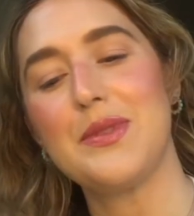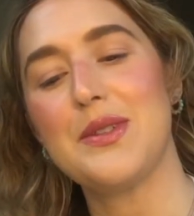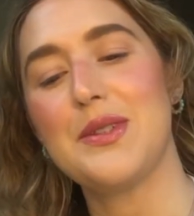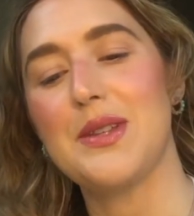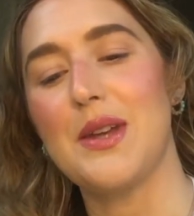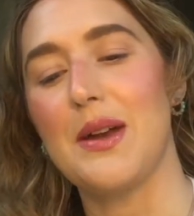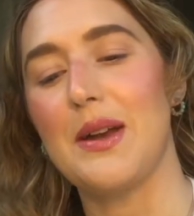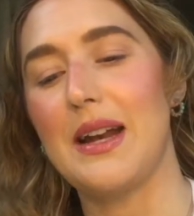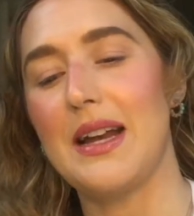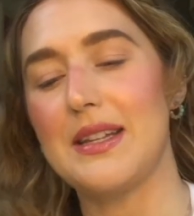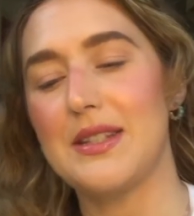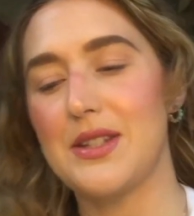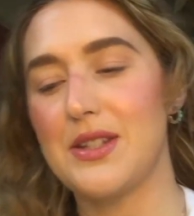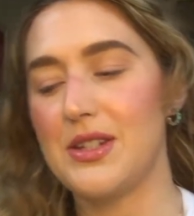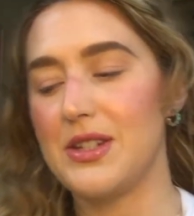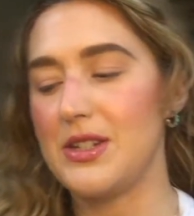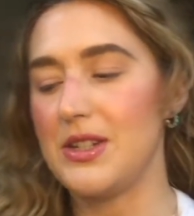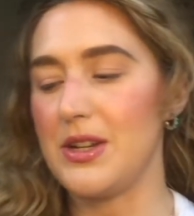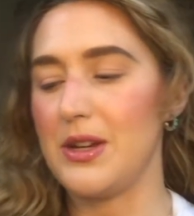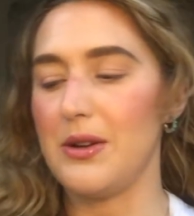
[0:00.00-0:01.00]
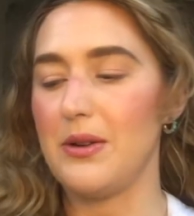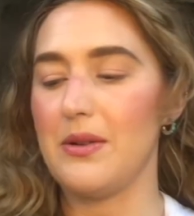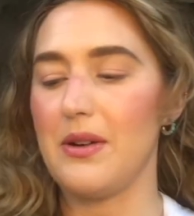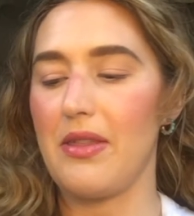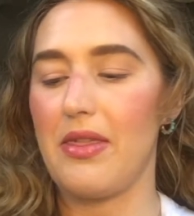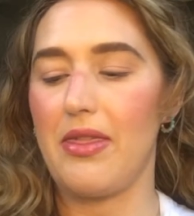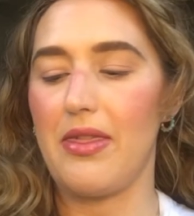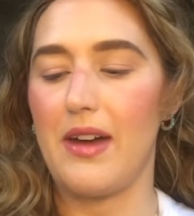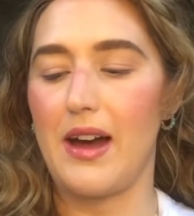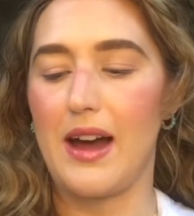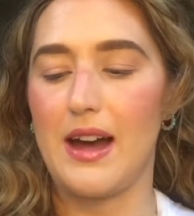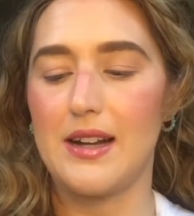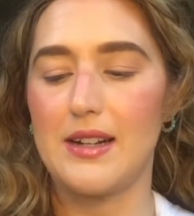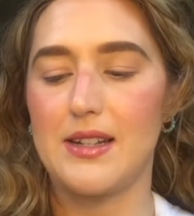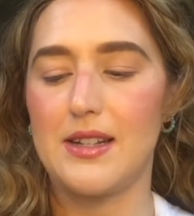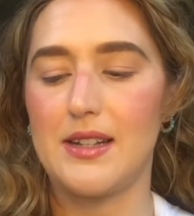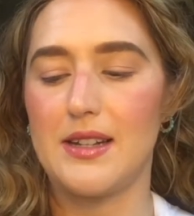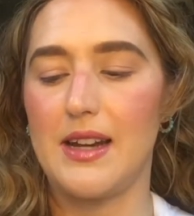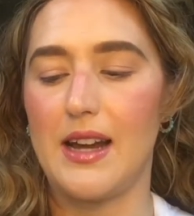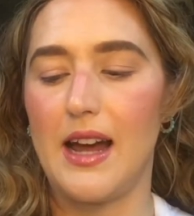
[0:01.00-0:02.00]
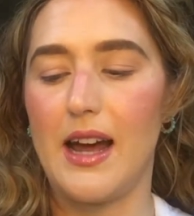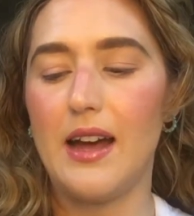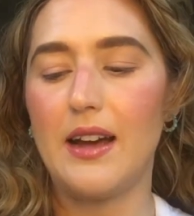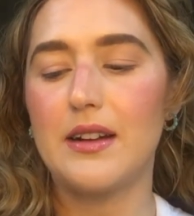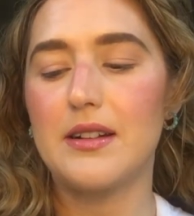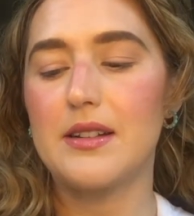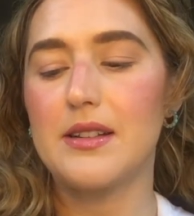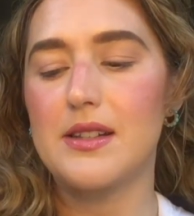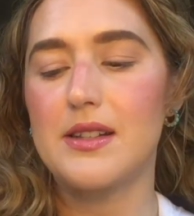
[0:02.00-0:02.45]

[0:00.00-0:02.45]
So let's do that next.